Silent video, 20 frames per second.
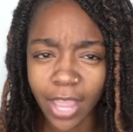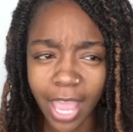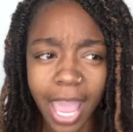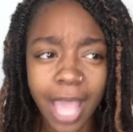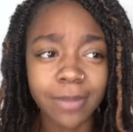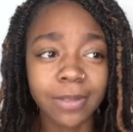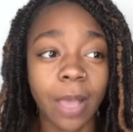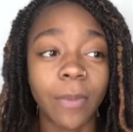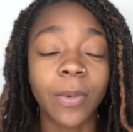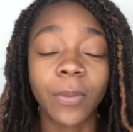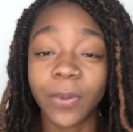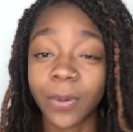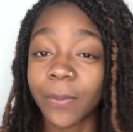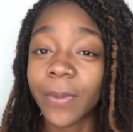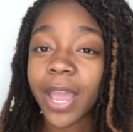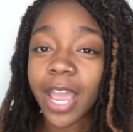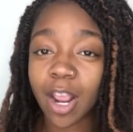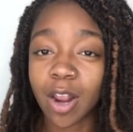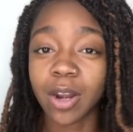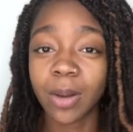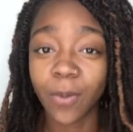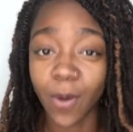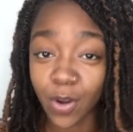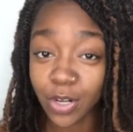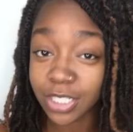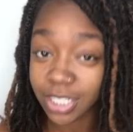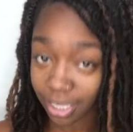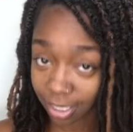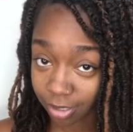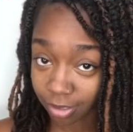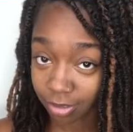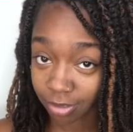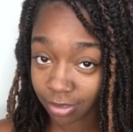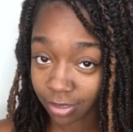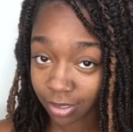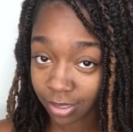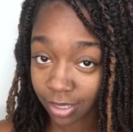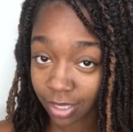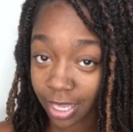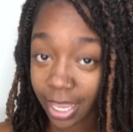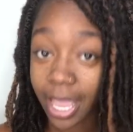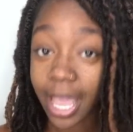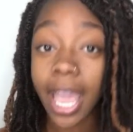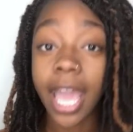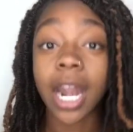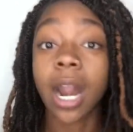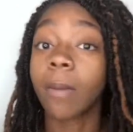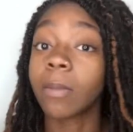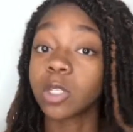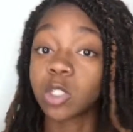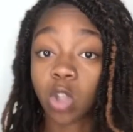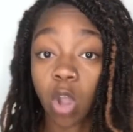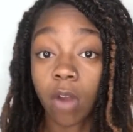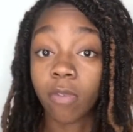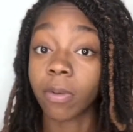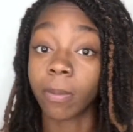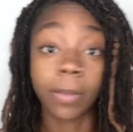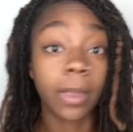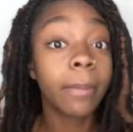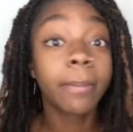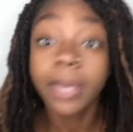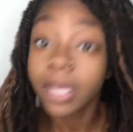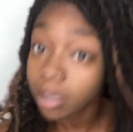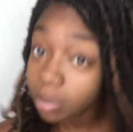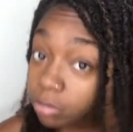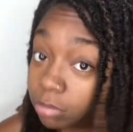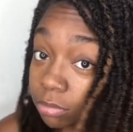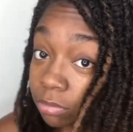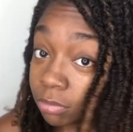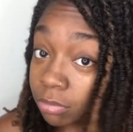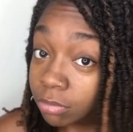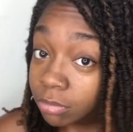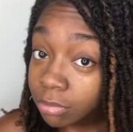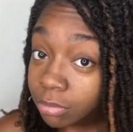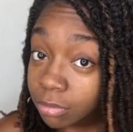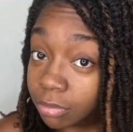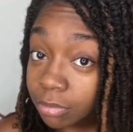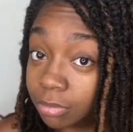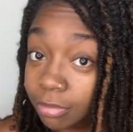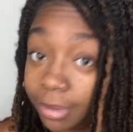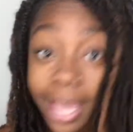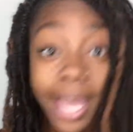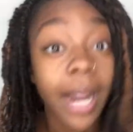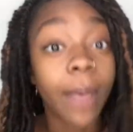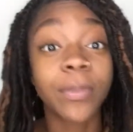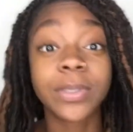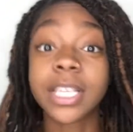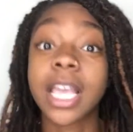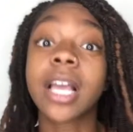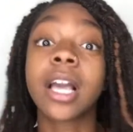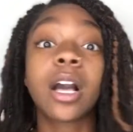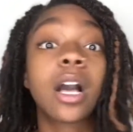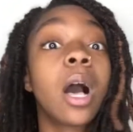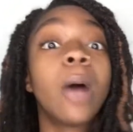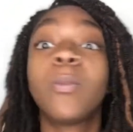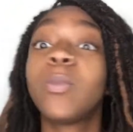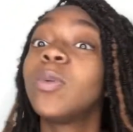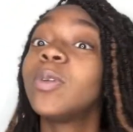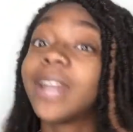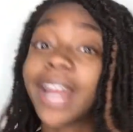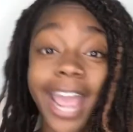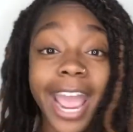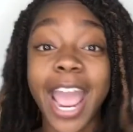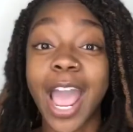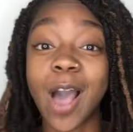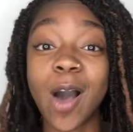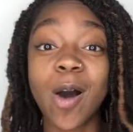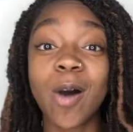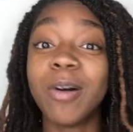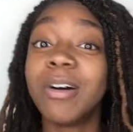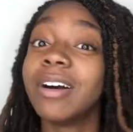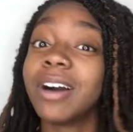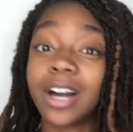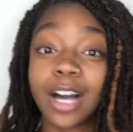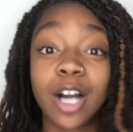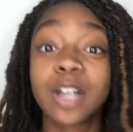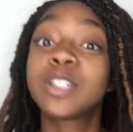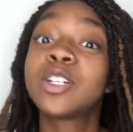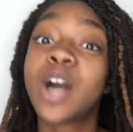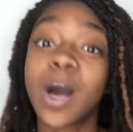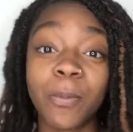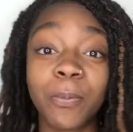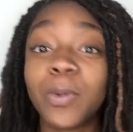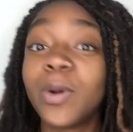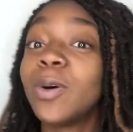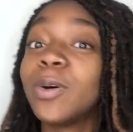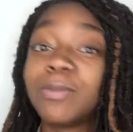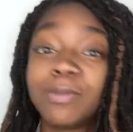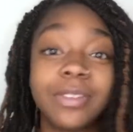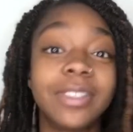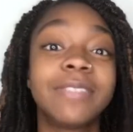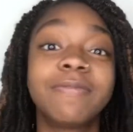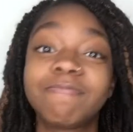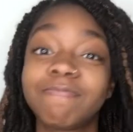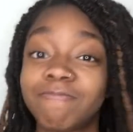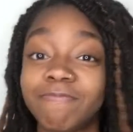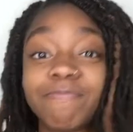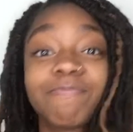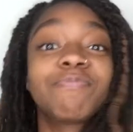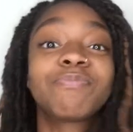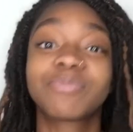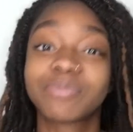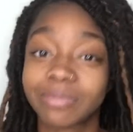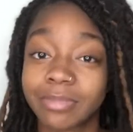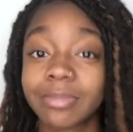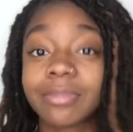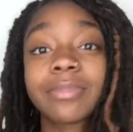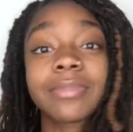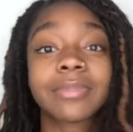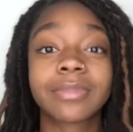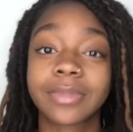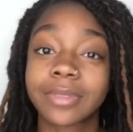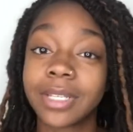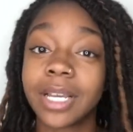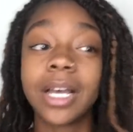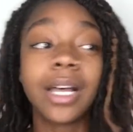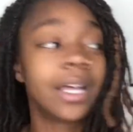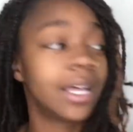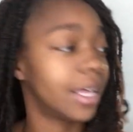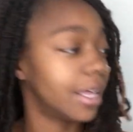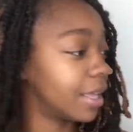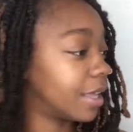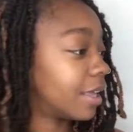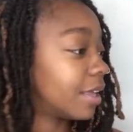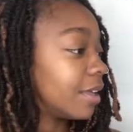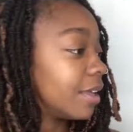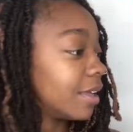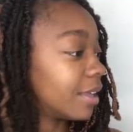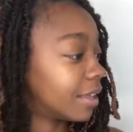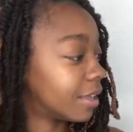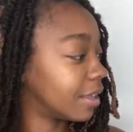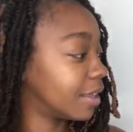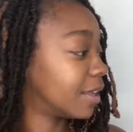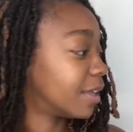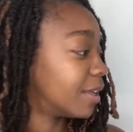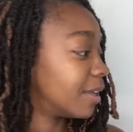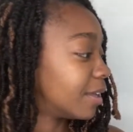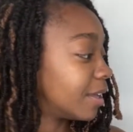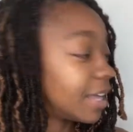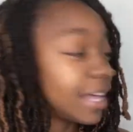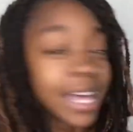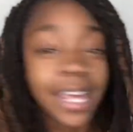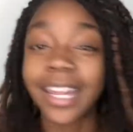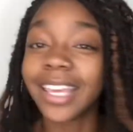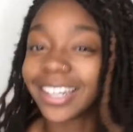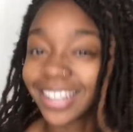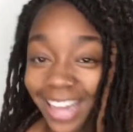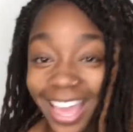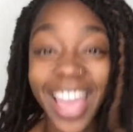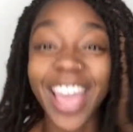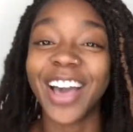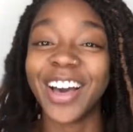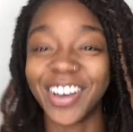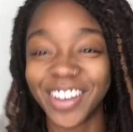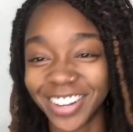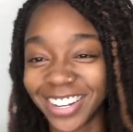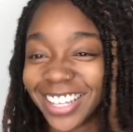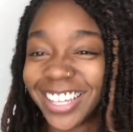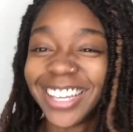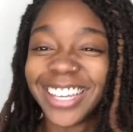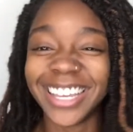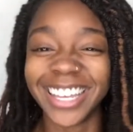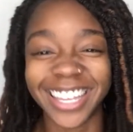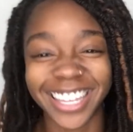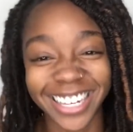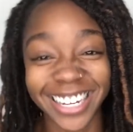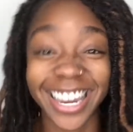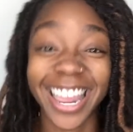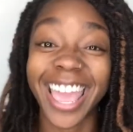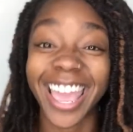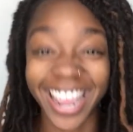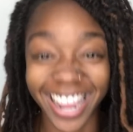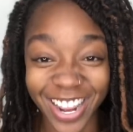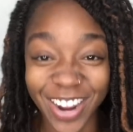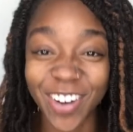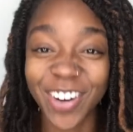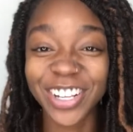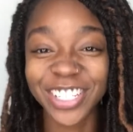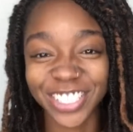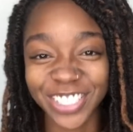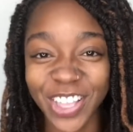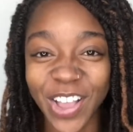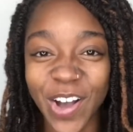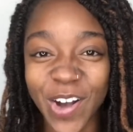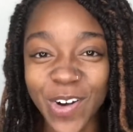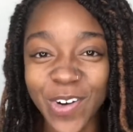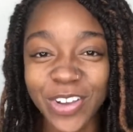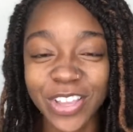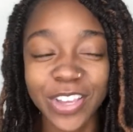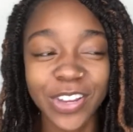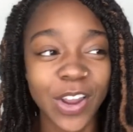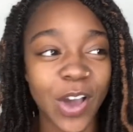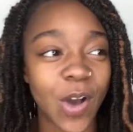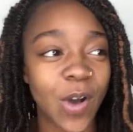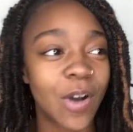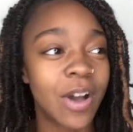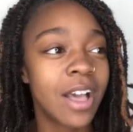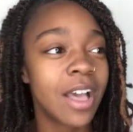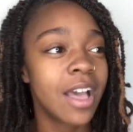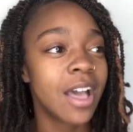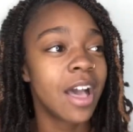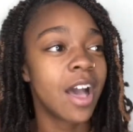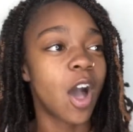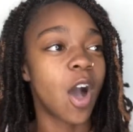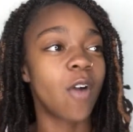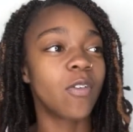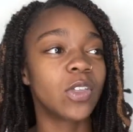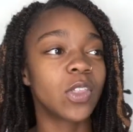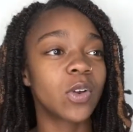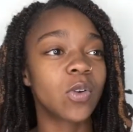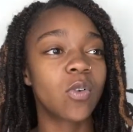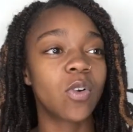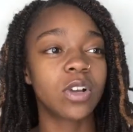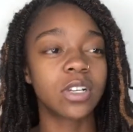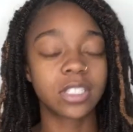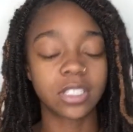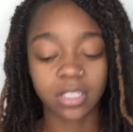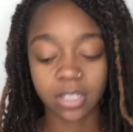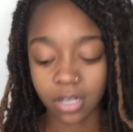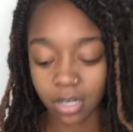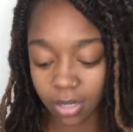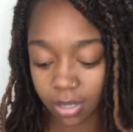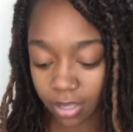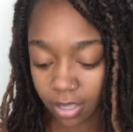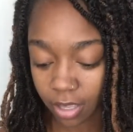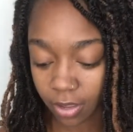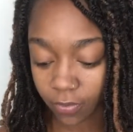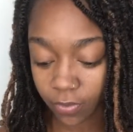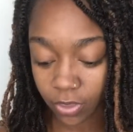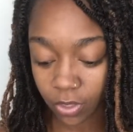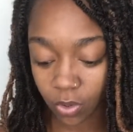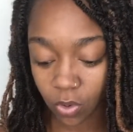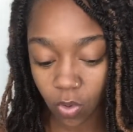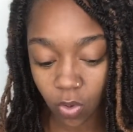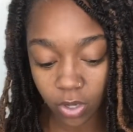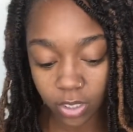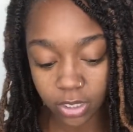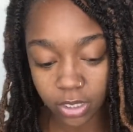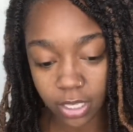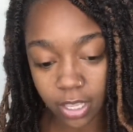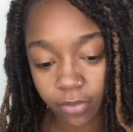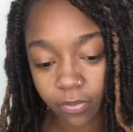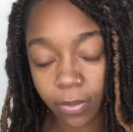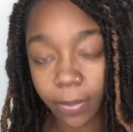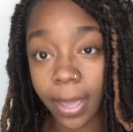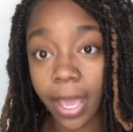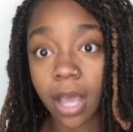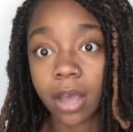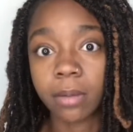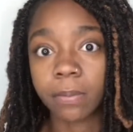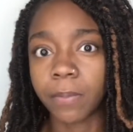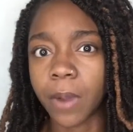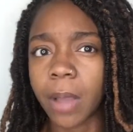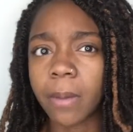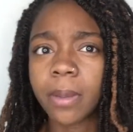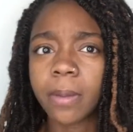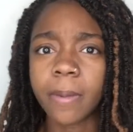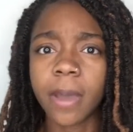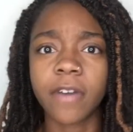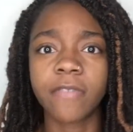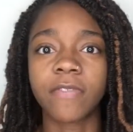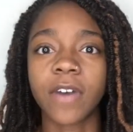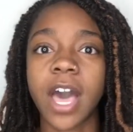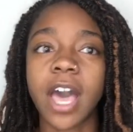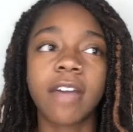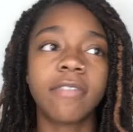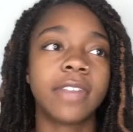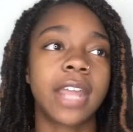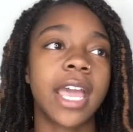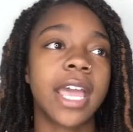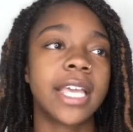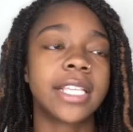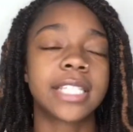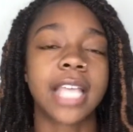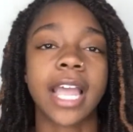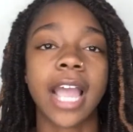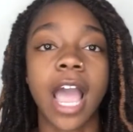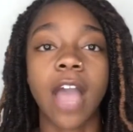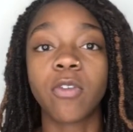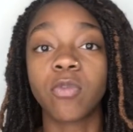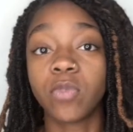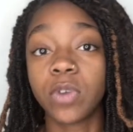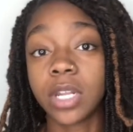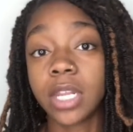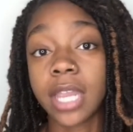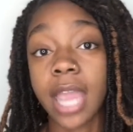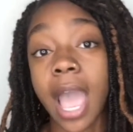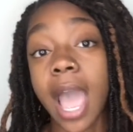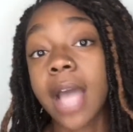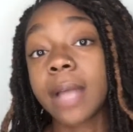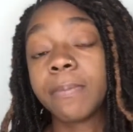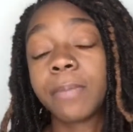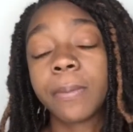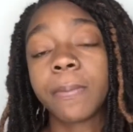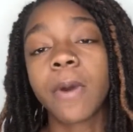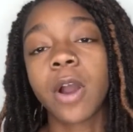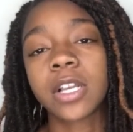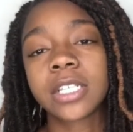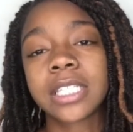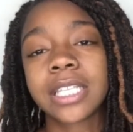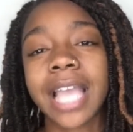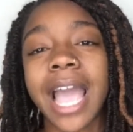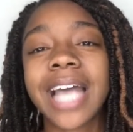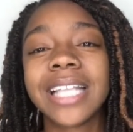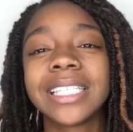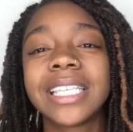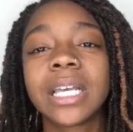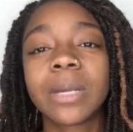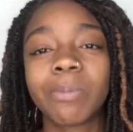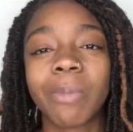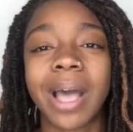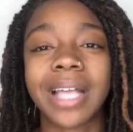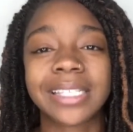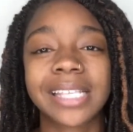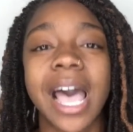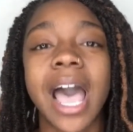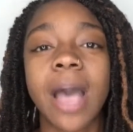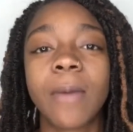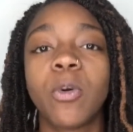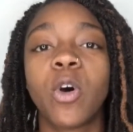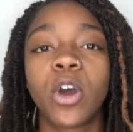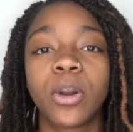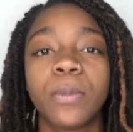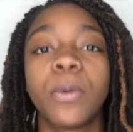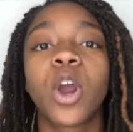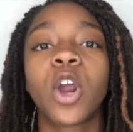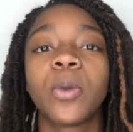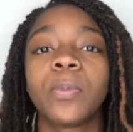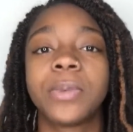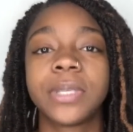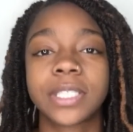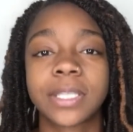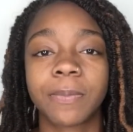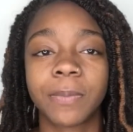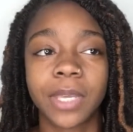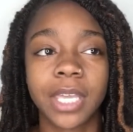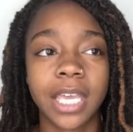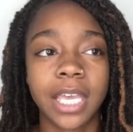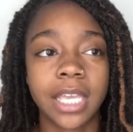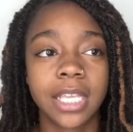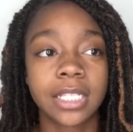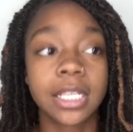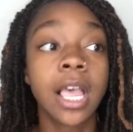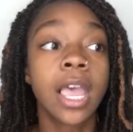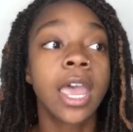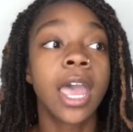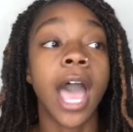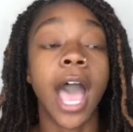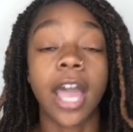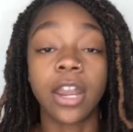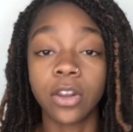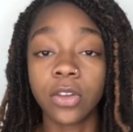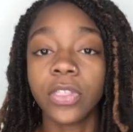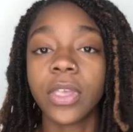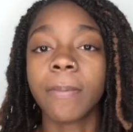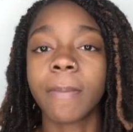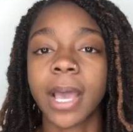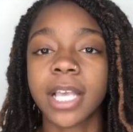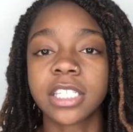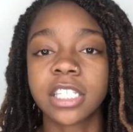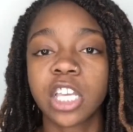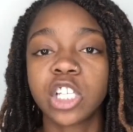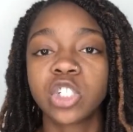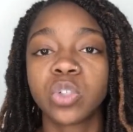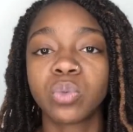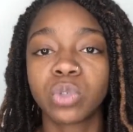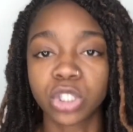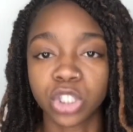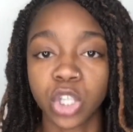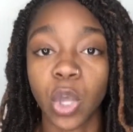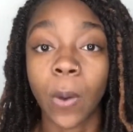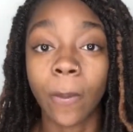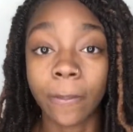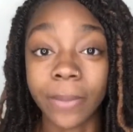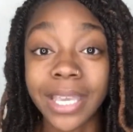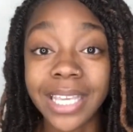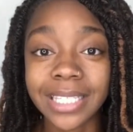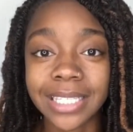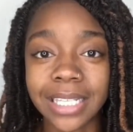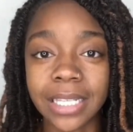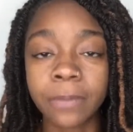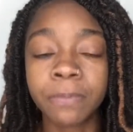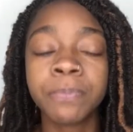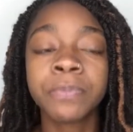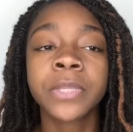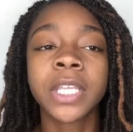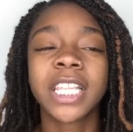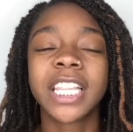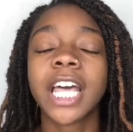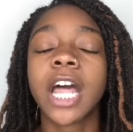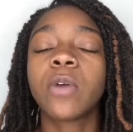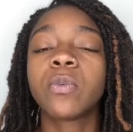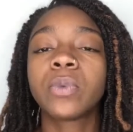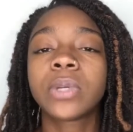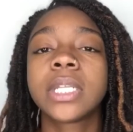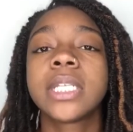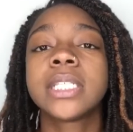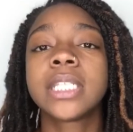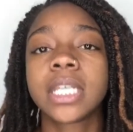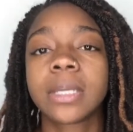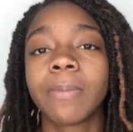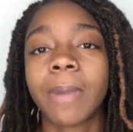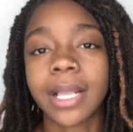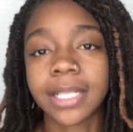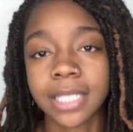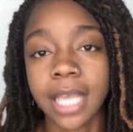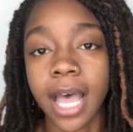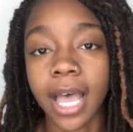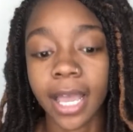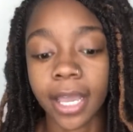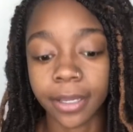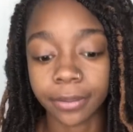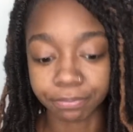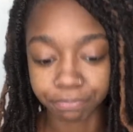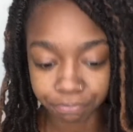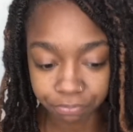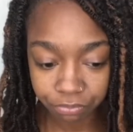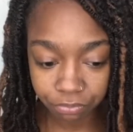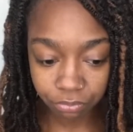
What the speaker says: games. I'm gonna put my hair in a ponytail and I'm gonna start from the middle. And I'm gonna take a couple down, a couple hundred down a day or so, you know, over the course of probably about 5 days. Like personally, I took my time on purpose because I knew that my schedule was so busy that I really took my time